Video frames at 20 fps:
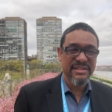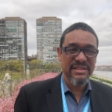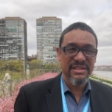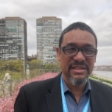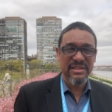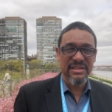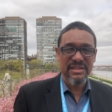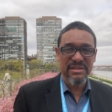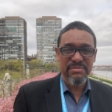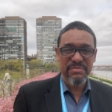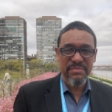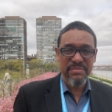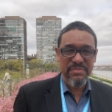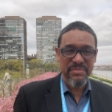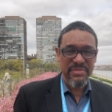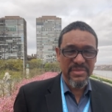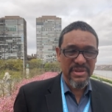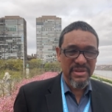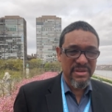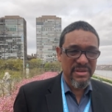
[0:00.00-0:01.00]

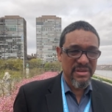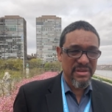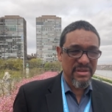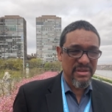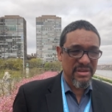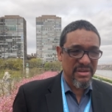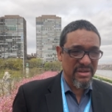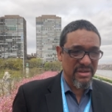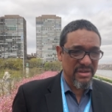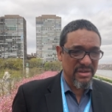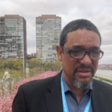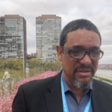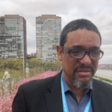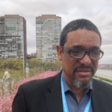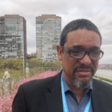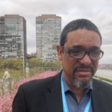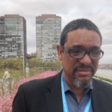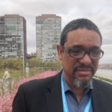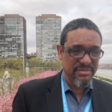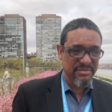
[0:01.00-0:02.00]
um,
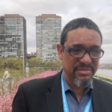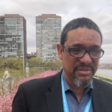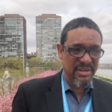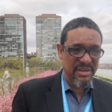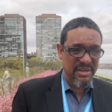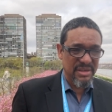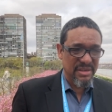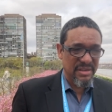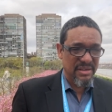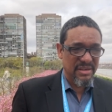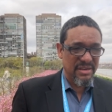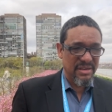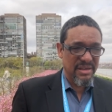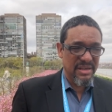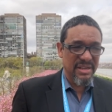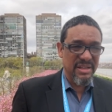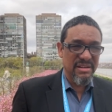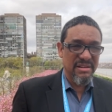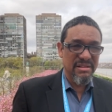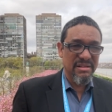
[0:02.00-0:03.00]
uh,
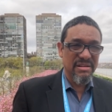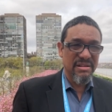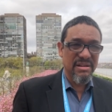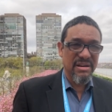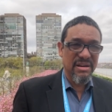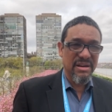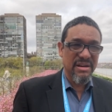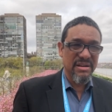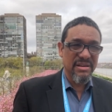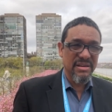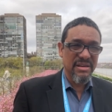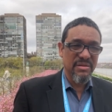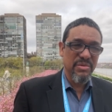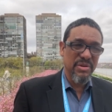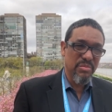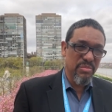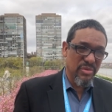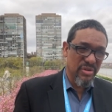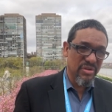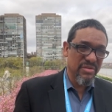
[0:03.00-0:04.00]
and
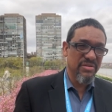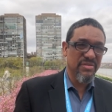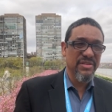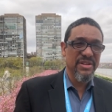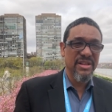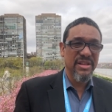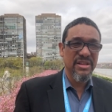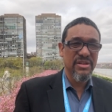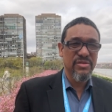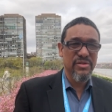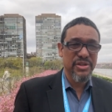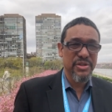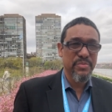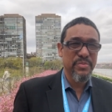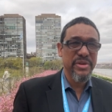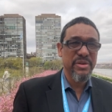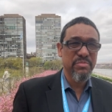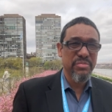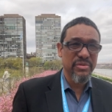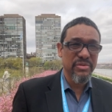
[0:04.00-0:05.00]
even murdering indigenous
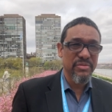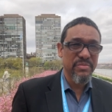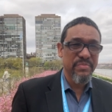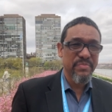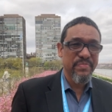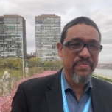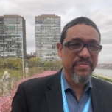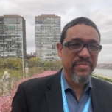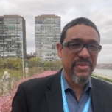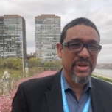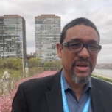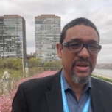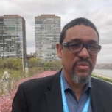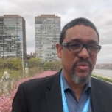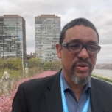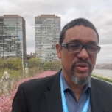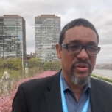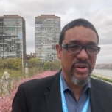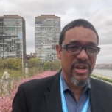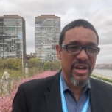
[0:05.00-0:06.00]
people, and
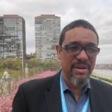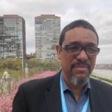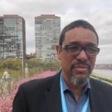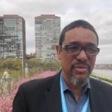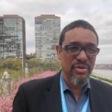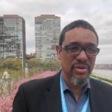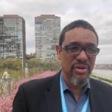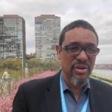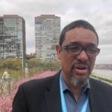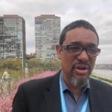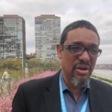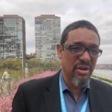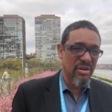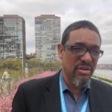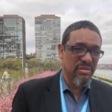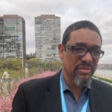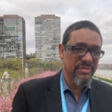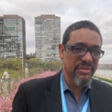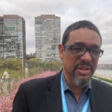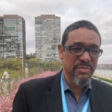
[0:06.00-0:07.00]
we don't have no
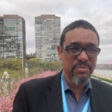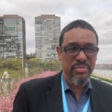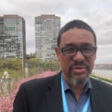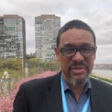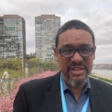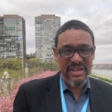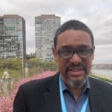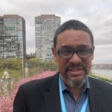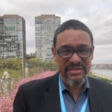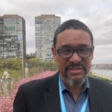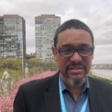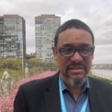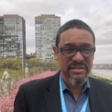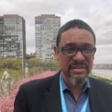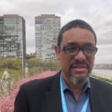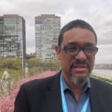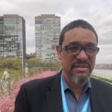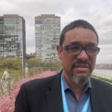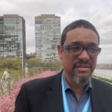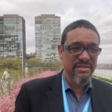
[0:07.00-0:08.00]
law that protects
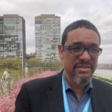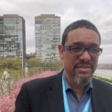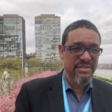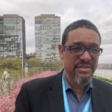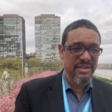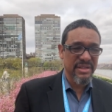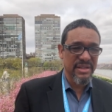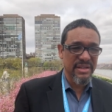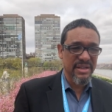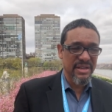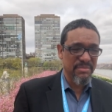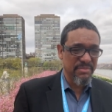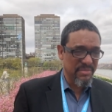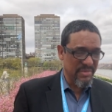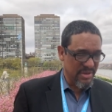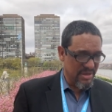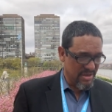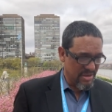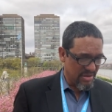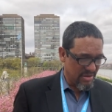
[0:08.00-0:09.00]
us. us. And I'm um,
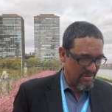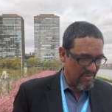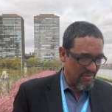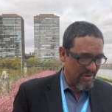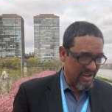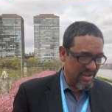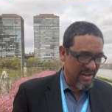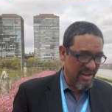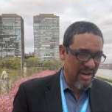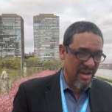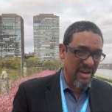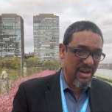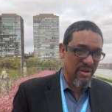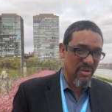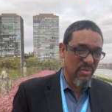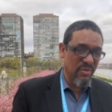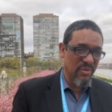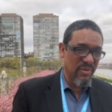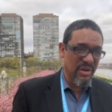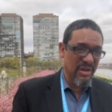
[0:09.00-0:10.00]
right now,
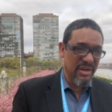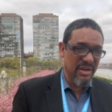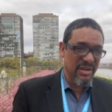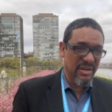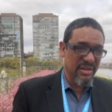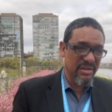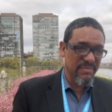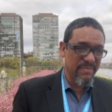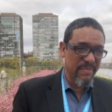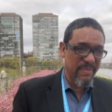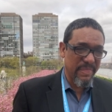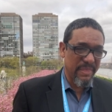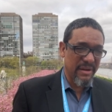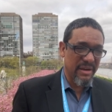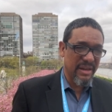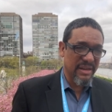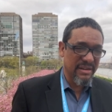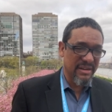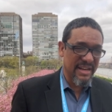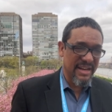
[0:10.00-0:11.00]
uh,
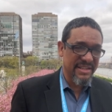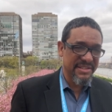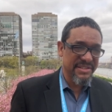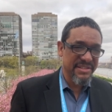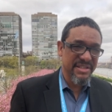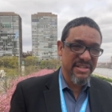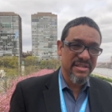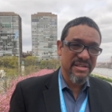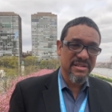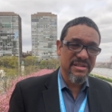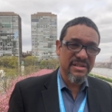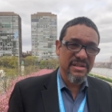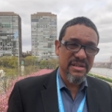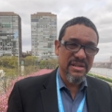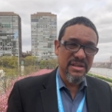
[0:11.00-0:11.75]
like last year,